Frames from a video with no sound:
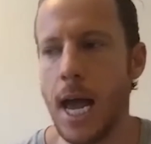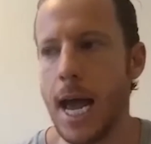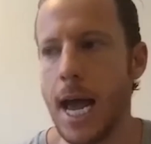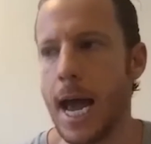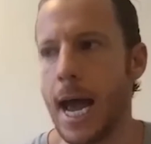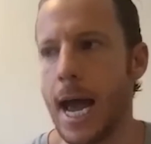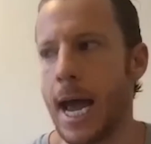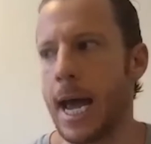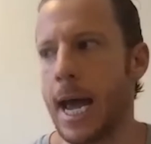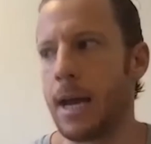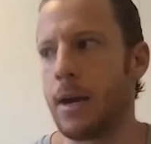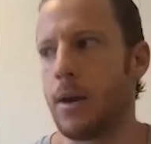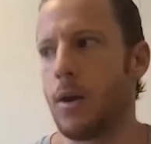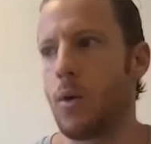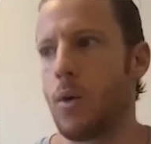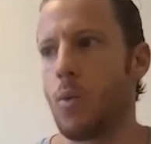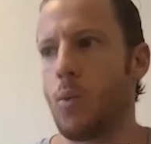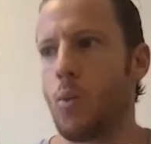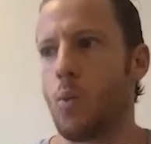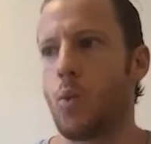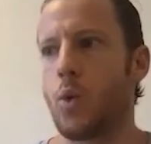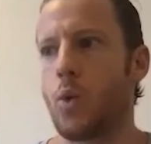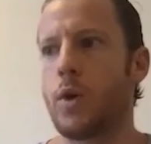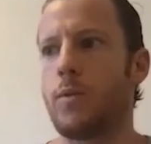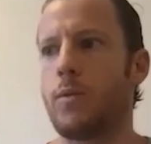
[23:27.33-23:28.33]
And
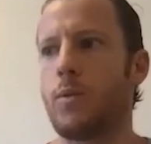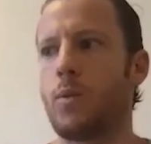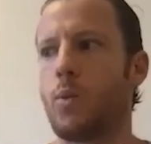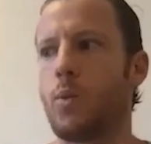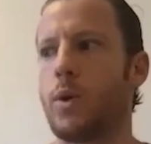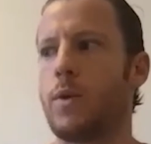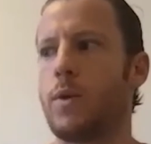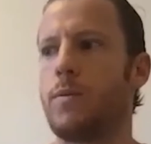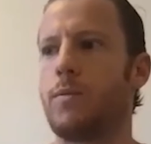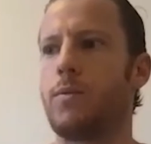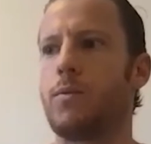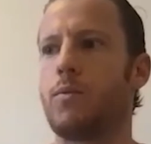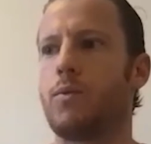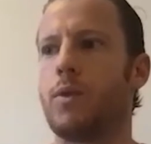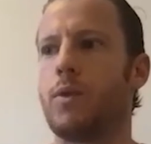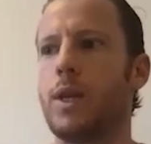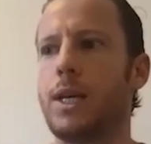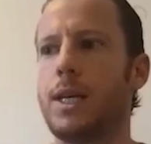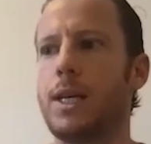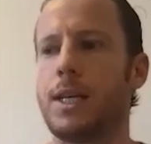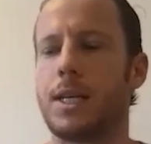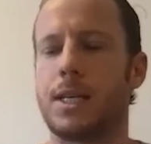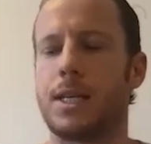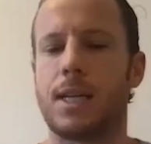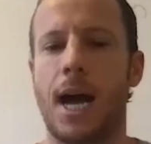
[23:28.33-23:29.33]
we've
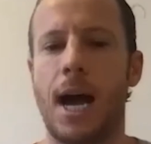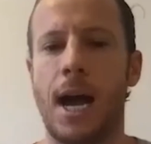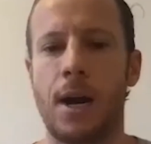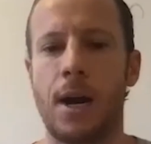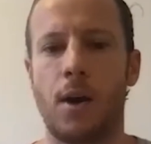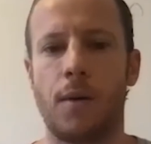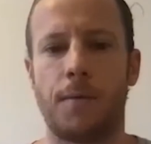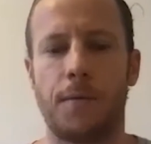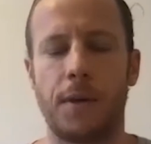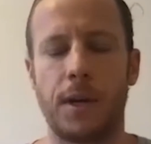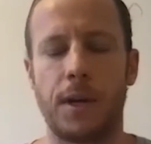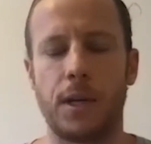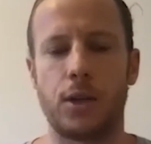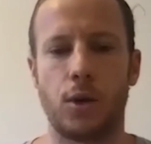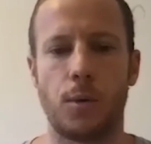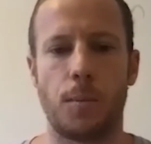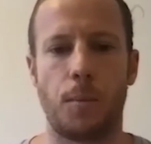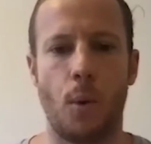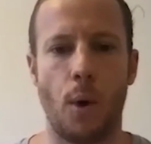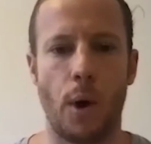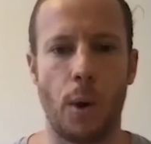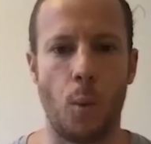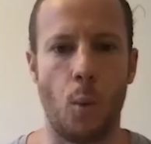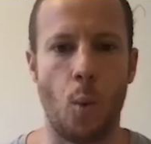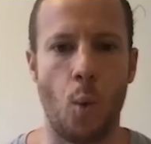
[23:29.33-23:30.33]
really designed our
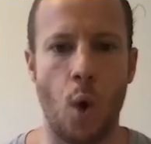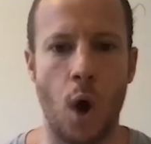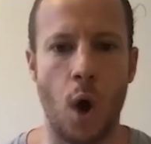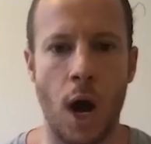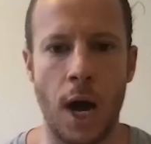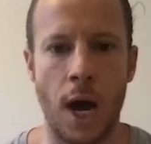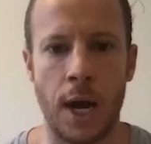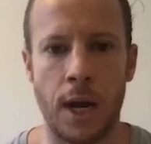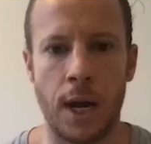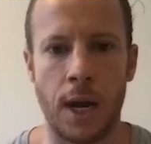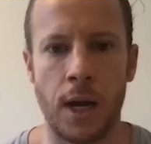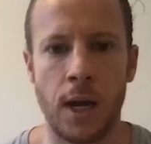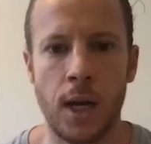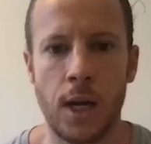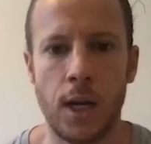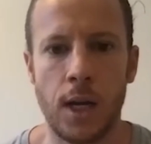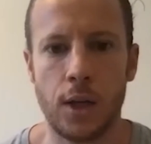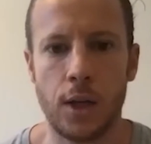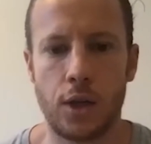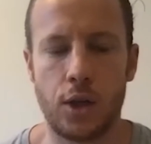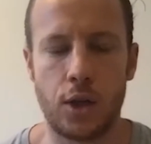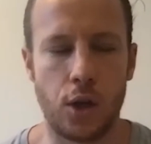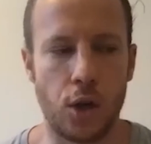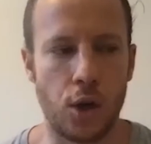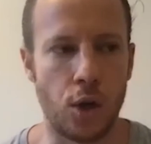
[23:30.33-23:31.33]
V2.1
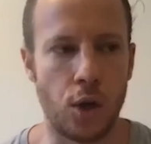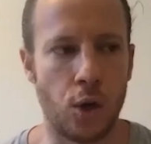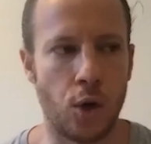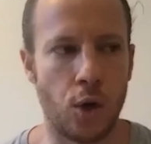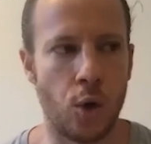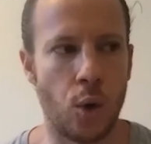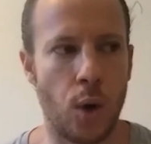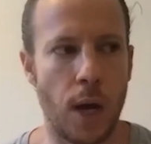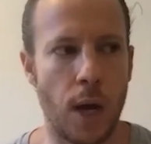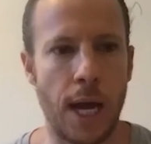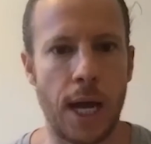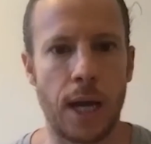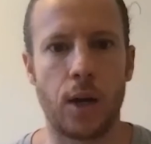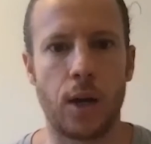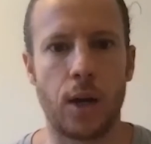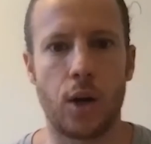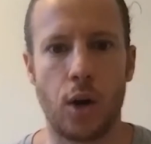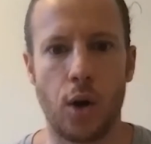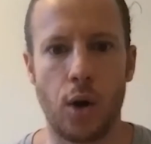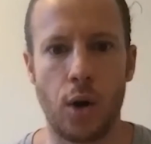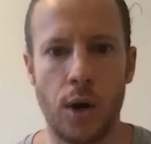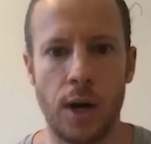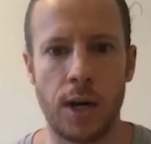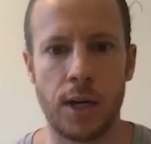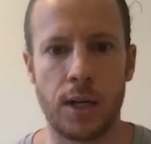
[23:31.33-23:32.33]
to
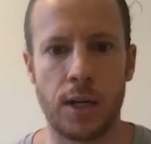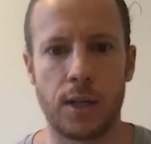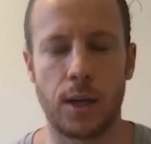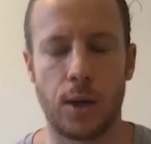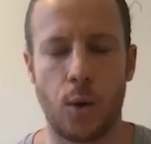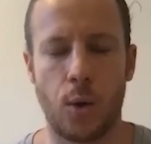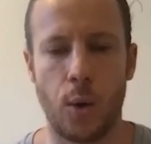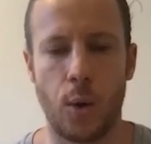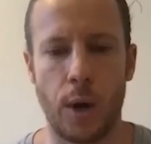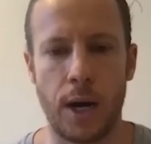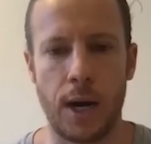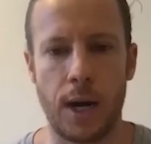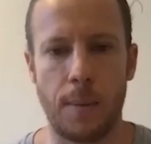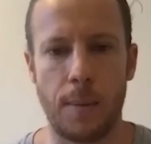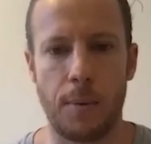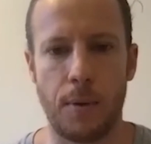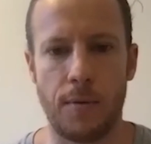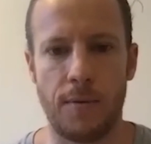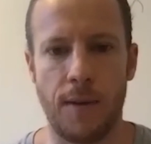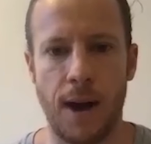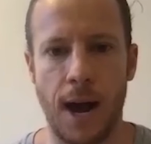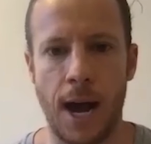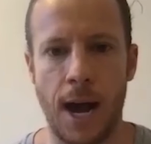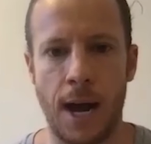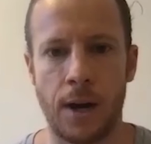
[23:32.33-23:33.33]
encourage liquidity
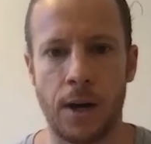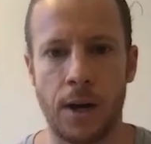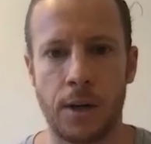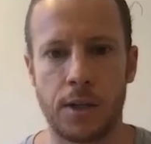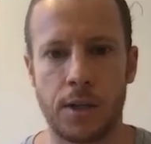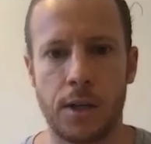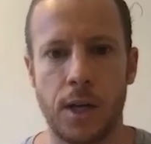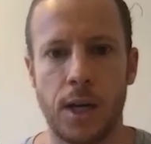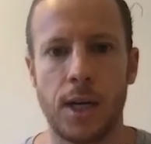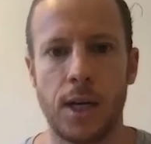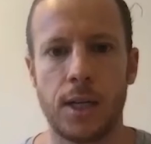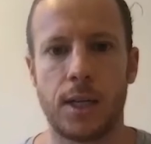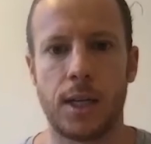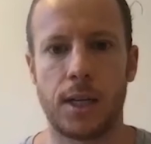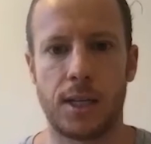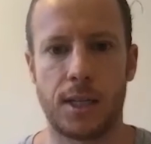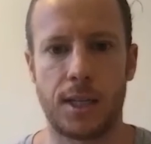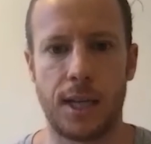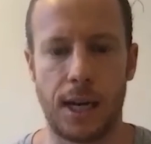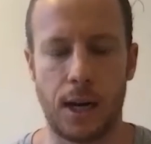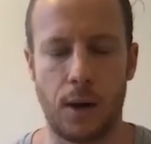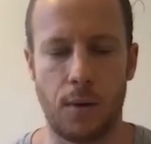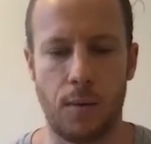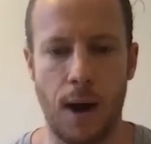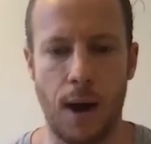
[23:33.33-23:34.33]
providers to
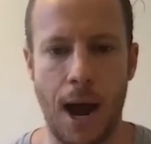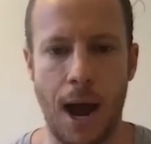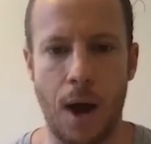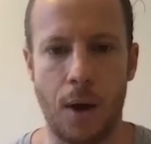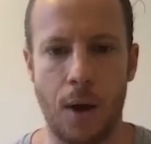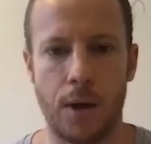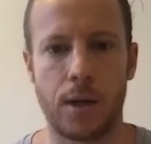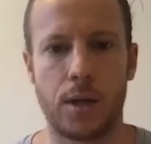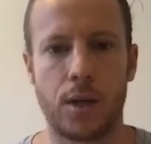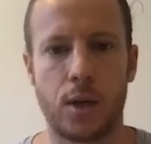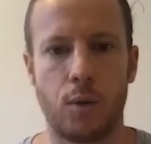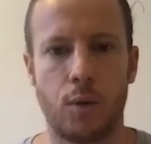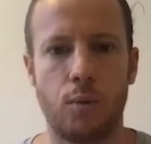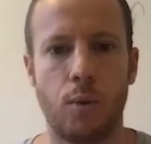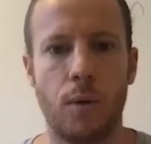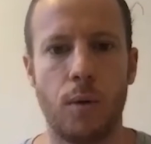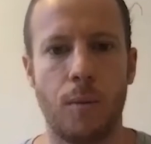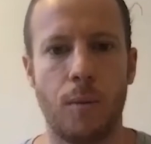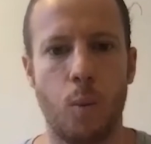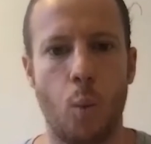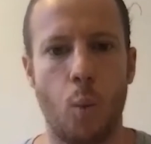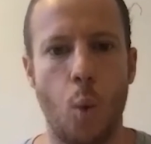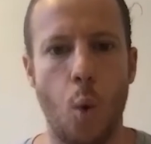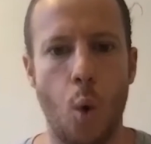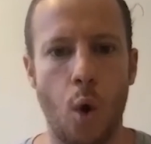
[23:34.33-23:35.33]
stick around and to
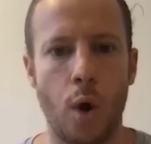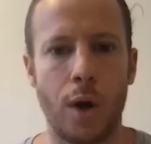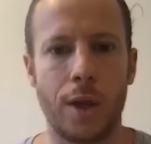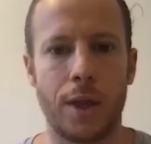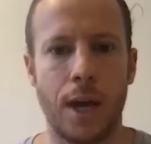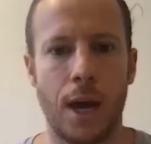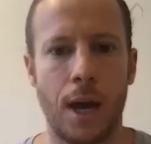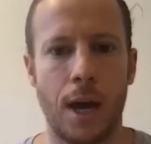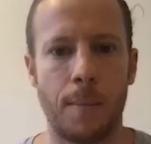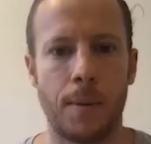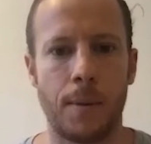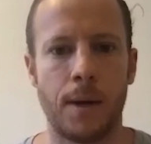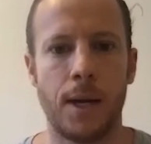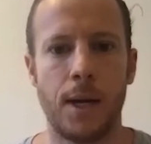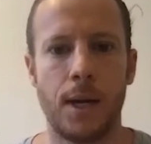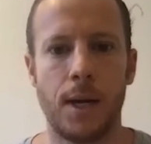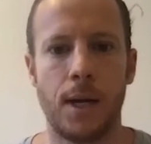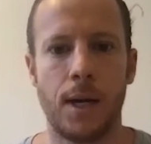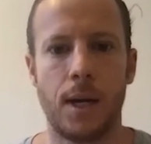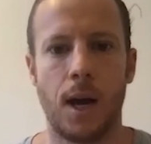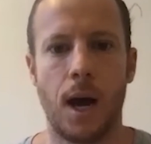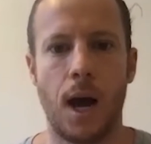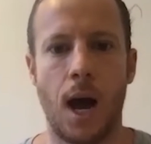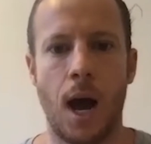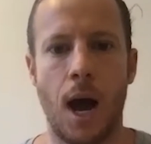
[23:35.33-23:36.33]
reward them
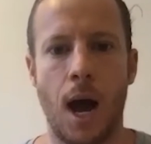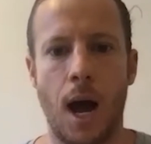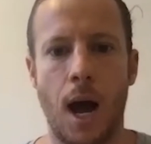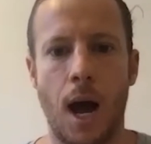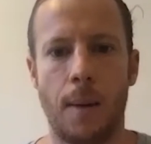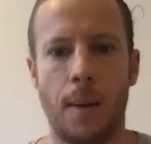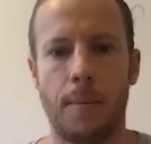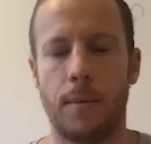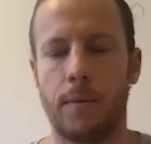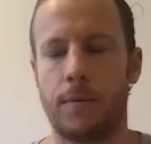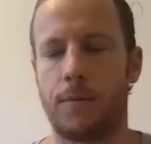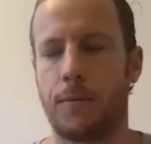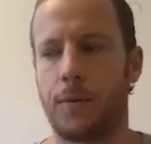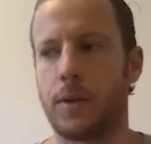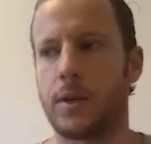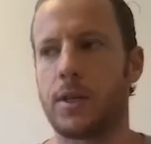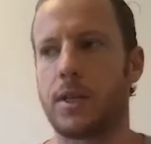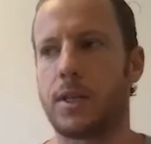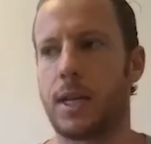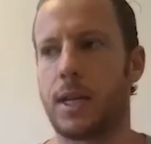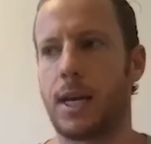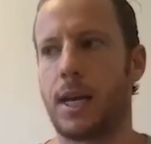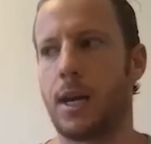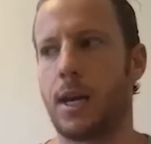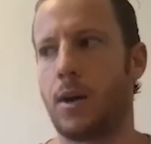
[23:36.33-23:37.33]
for
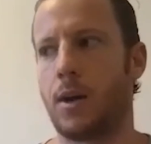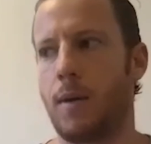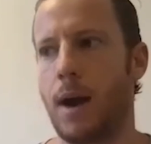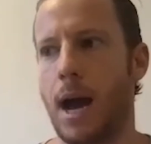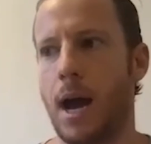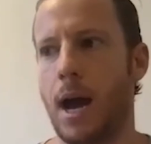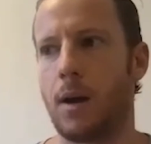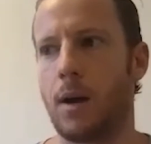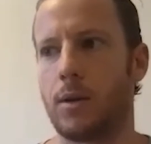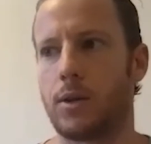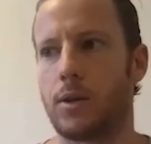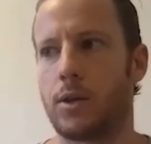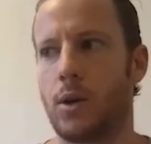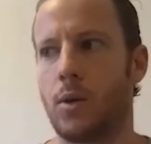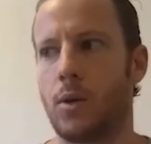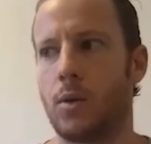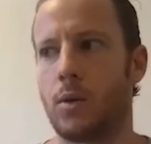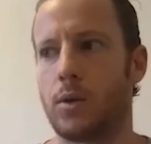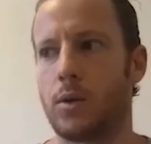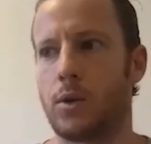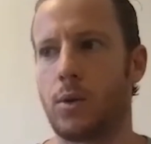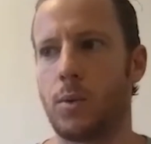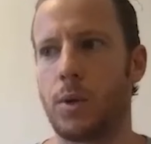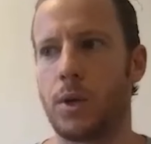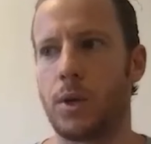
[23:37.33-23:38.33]
sticking around. So
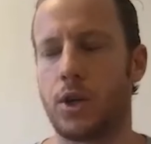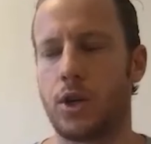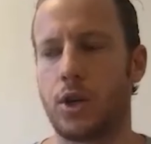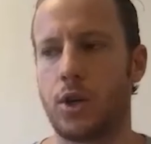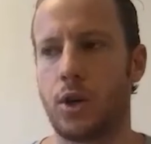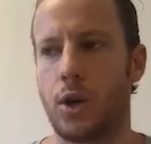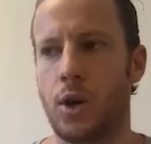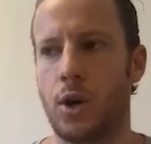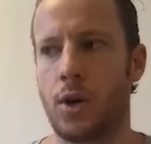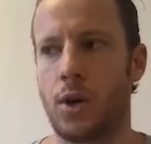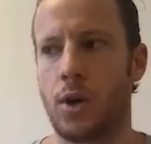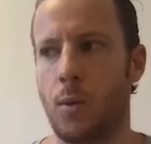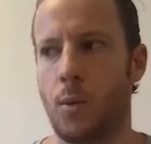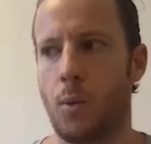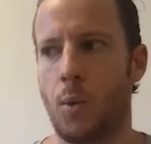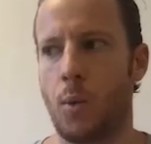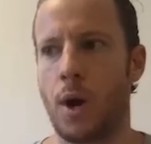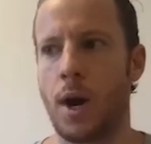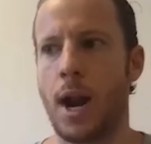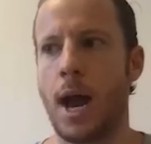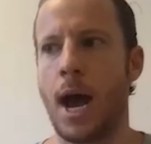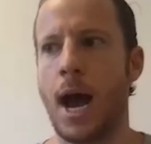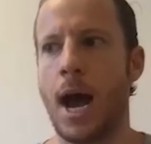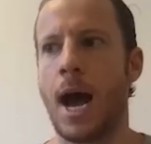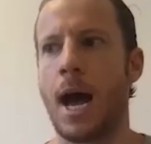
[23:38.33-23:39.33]
to ensure that we're
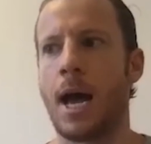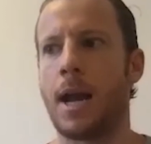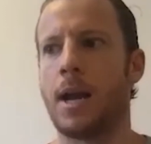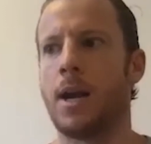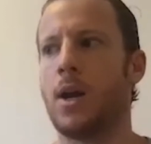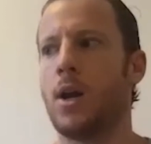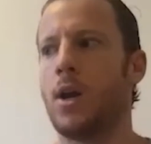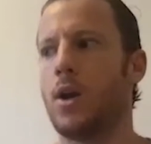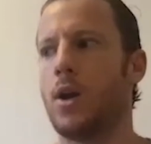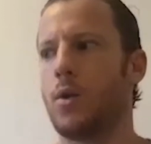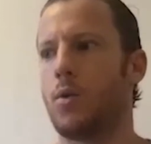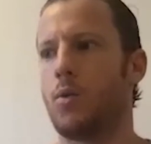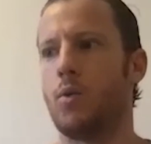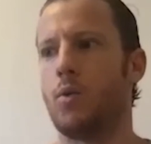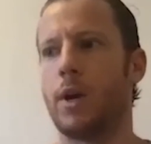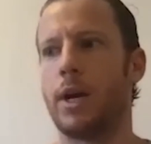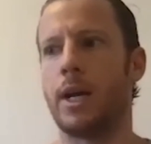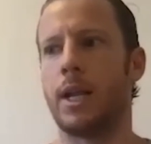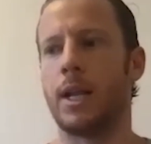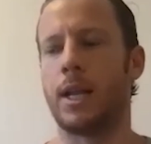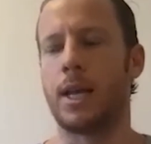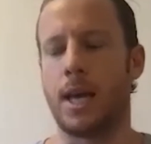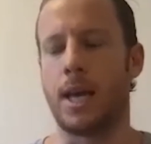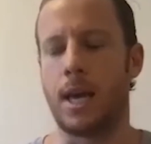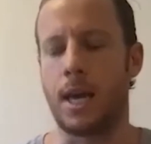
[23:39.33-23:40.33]
not
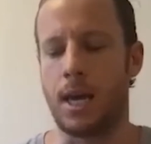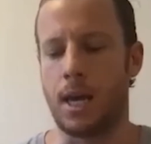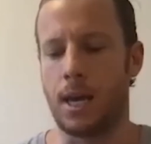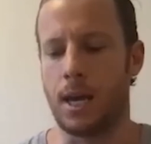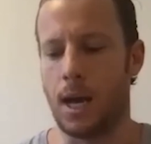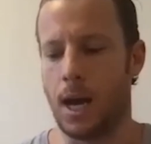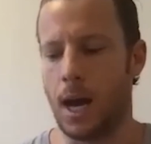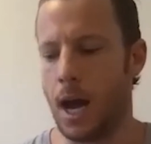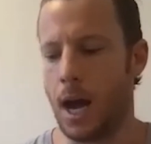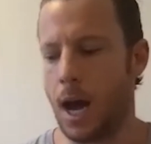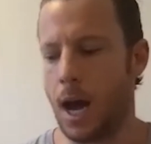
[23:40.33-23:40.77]
really,